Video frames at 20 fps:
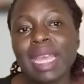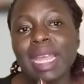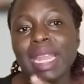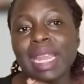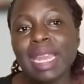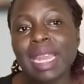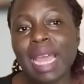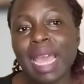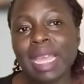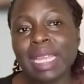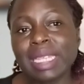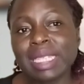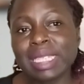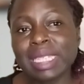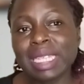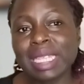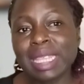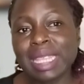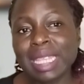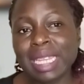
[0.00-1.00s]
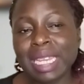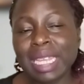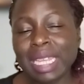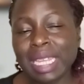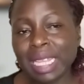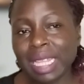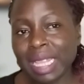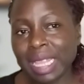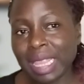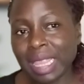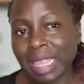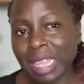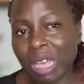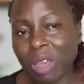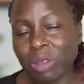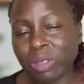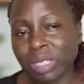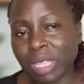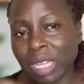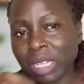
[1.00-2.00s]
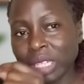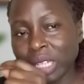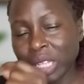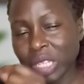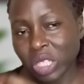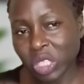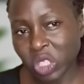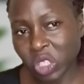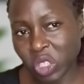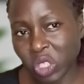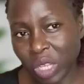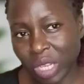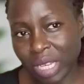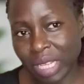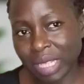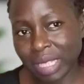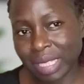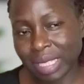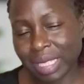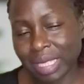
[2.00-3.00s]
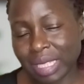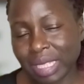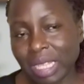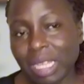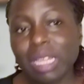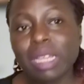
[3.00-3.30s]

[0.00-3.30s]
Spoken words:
93,000 shillings.